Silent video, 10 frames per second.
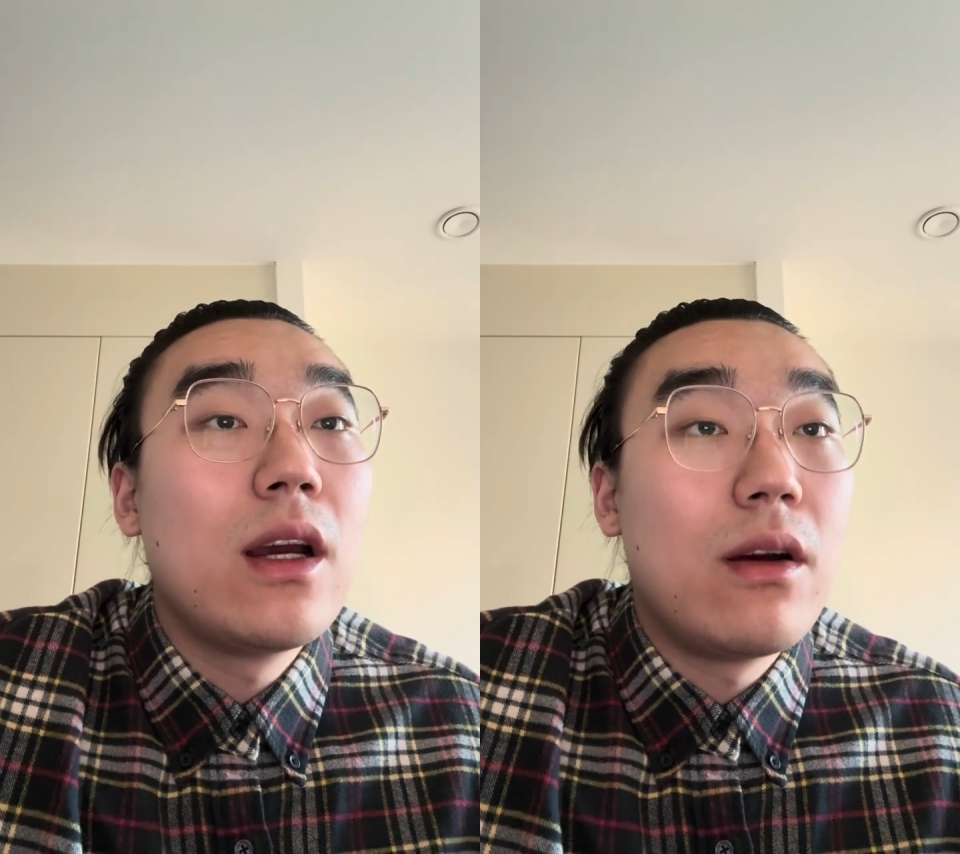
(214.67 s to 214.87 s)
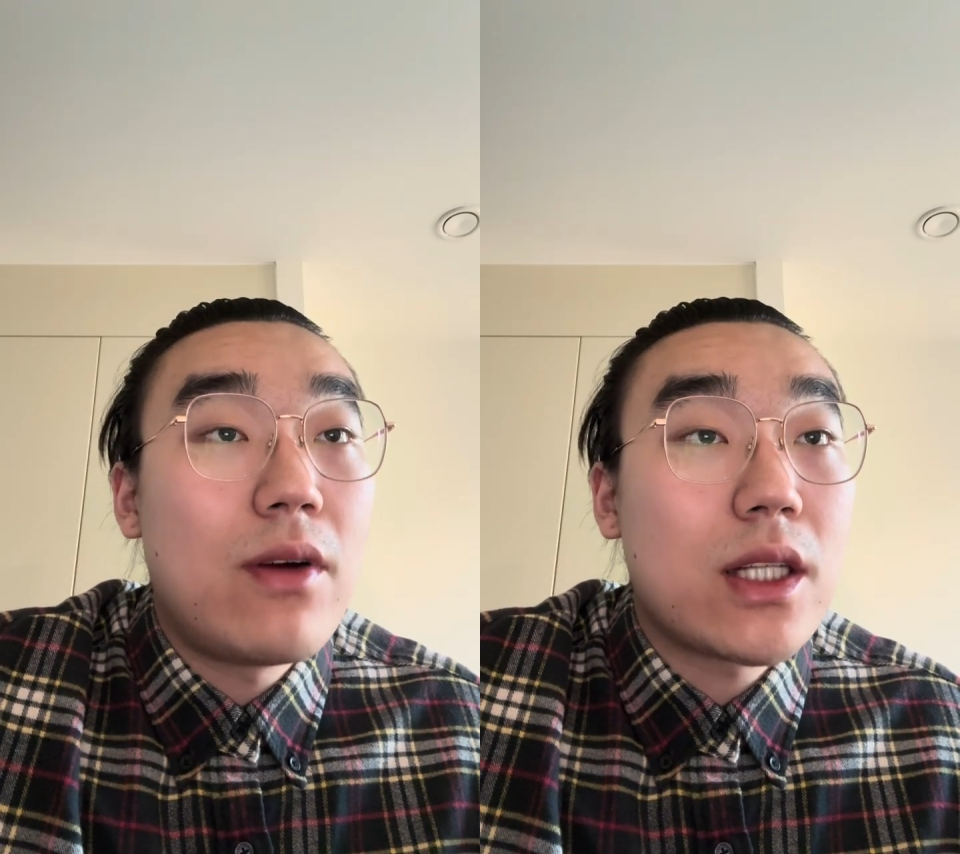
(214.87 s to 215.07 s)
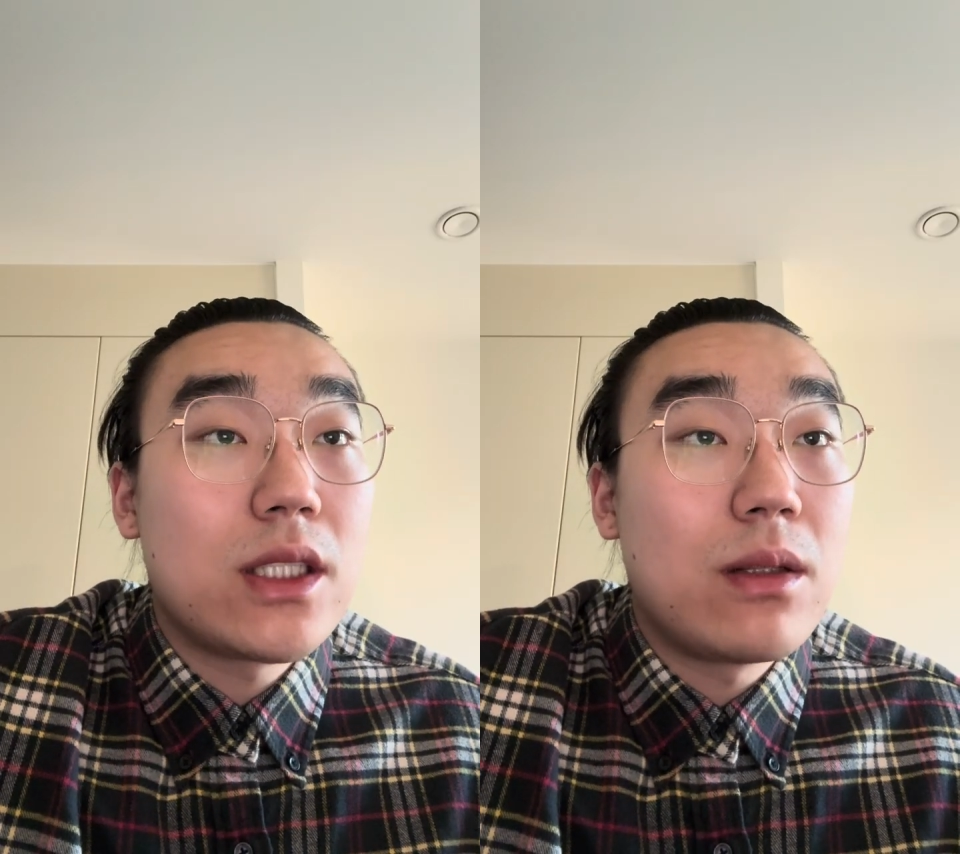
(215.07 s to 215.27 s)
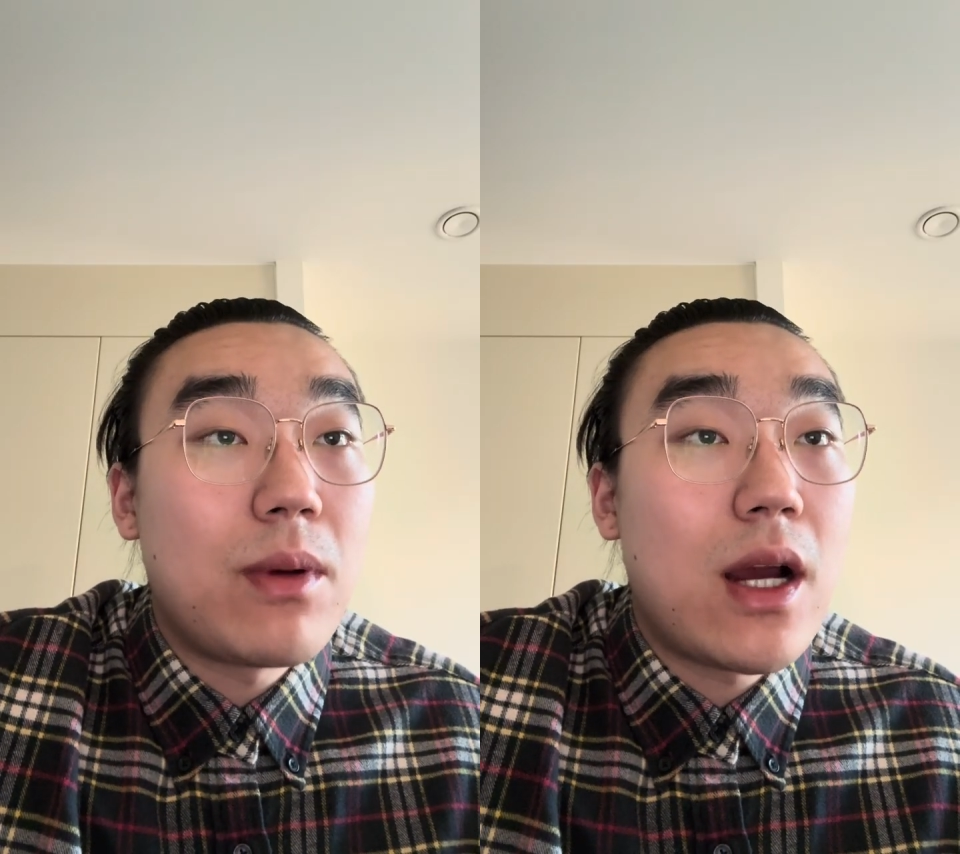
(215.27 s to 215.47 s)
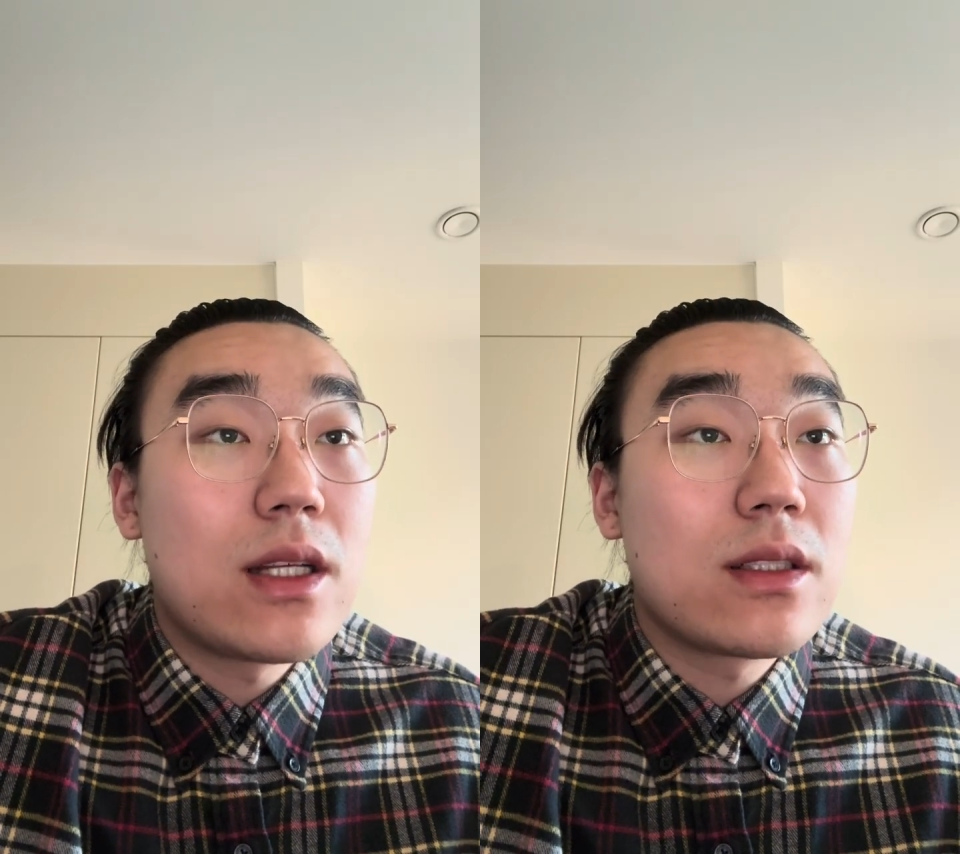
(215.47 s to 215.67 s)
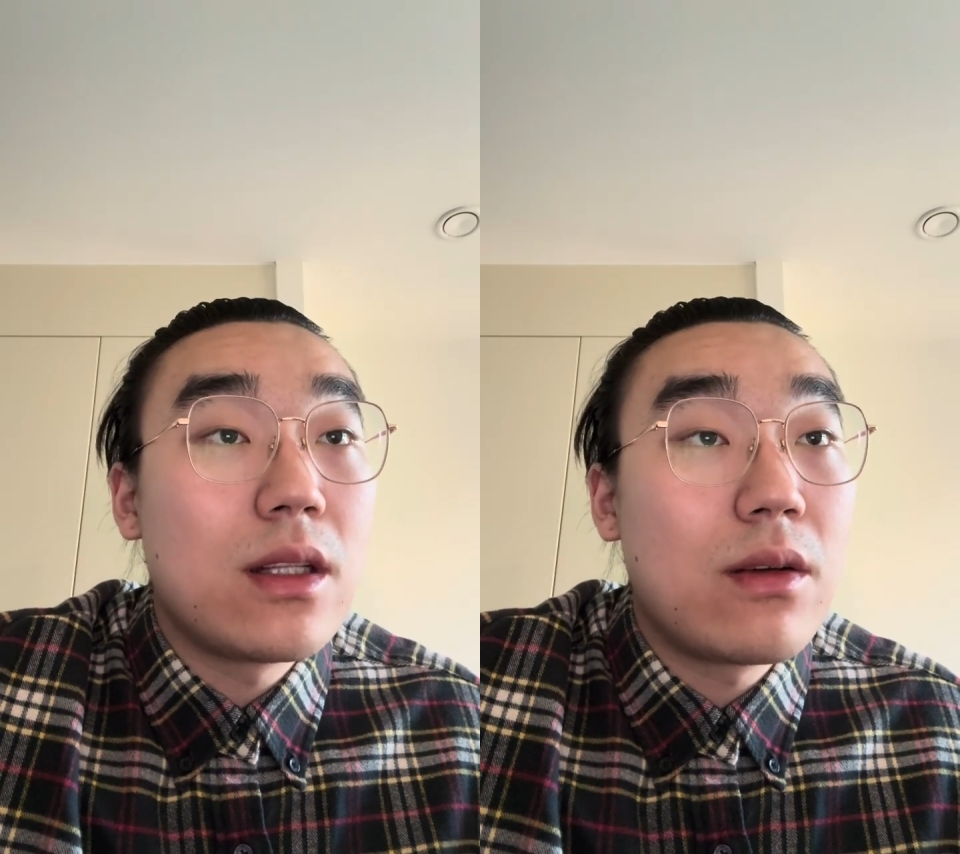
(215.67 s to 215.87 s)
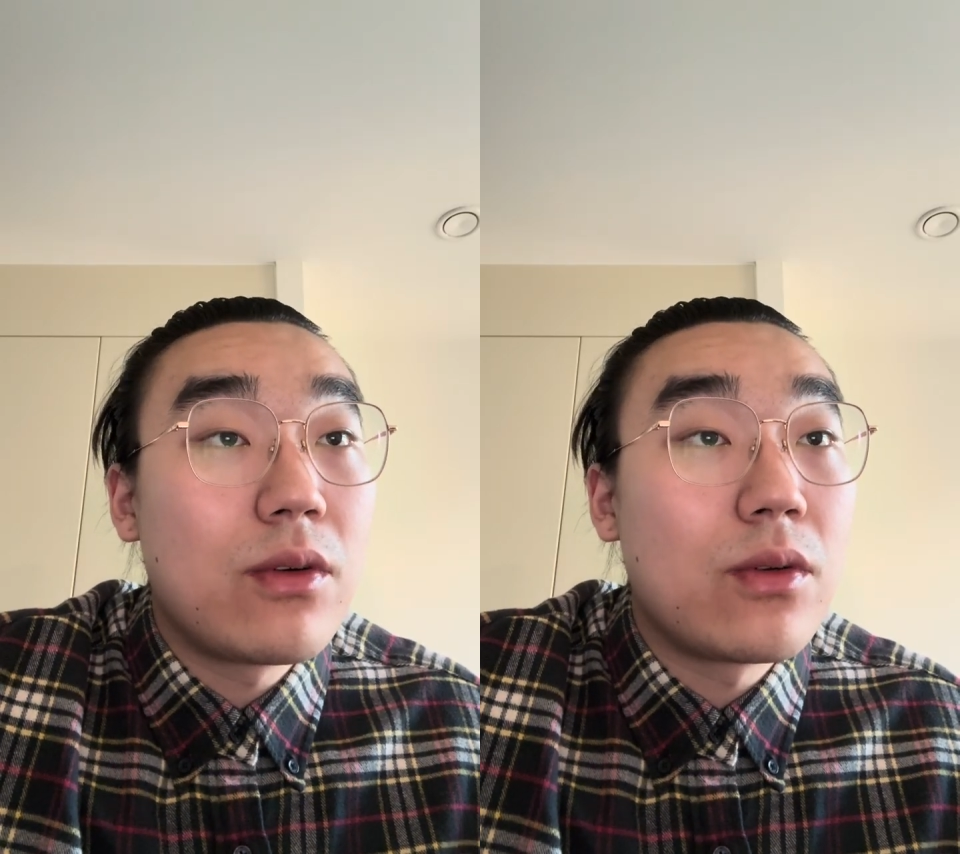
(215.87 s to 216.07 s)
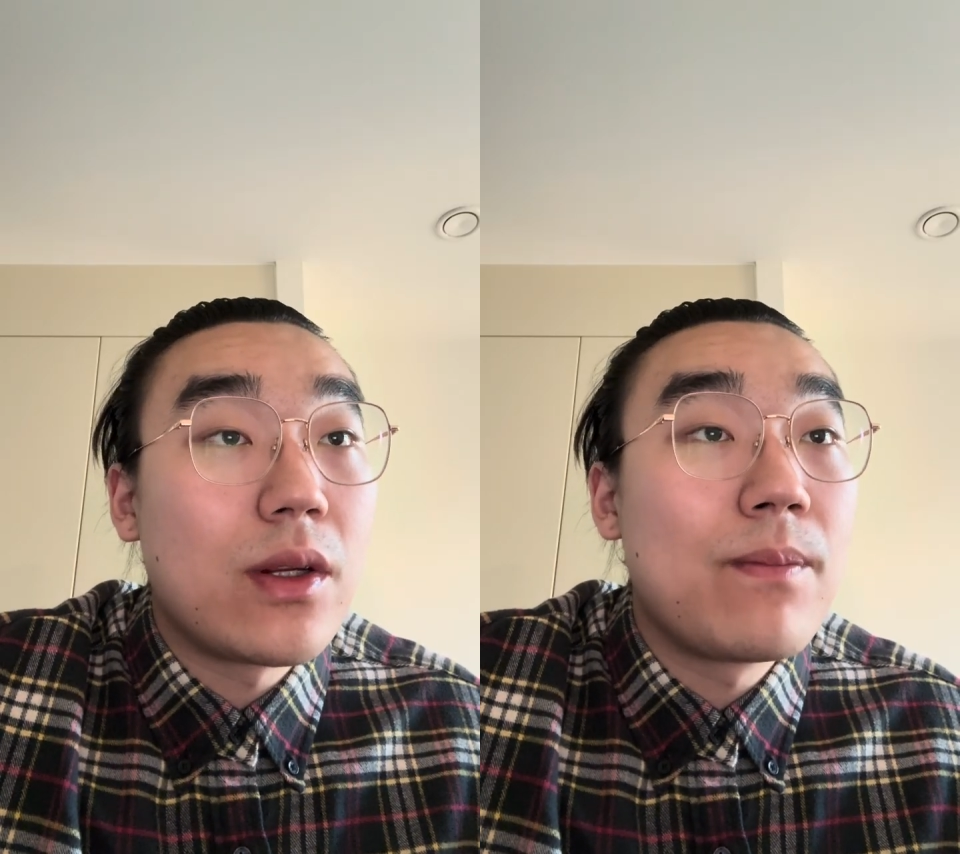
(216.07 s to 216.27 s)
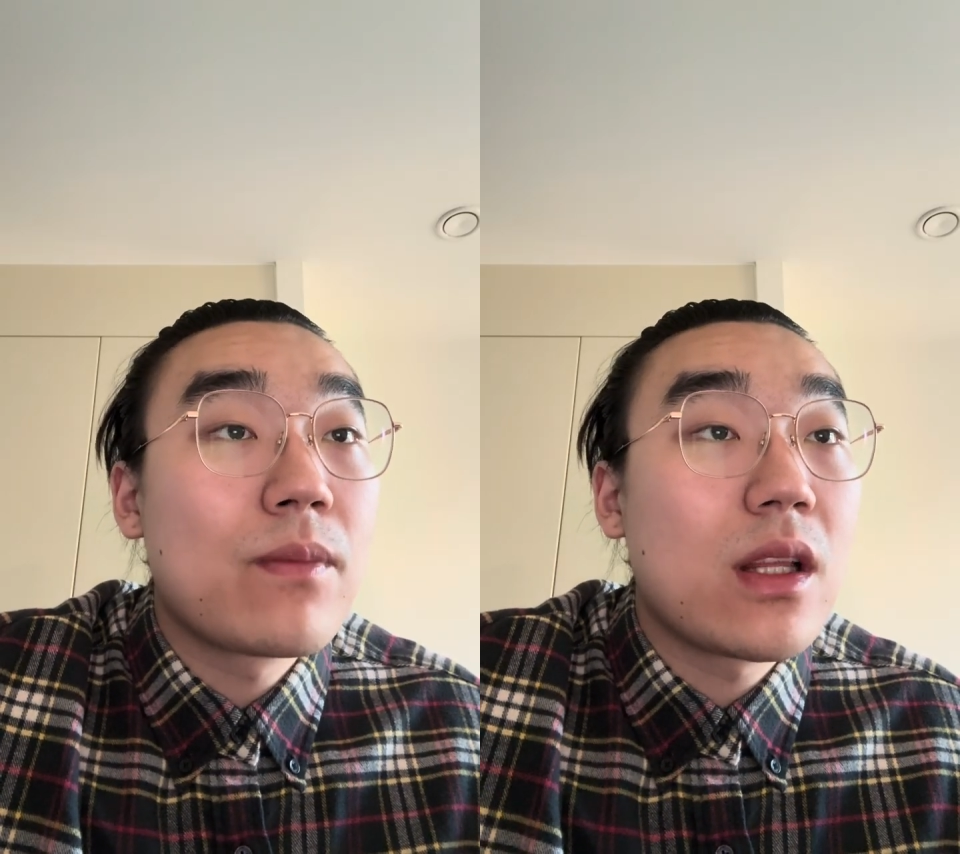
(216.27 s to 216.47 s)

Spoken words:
affected by slavery,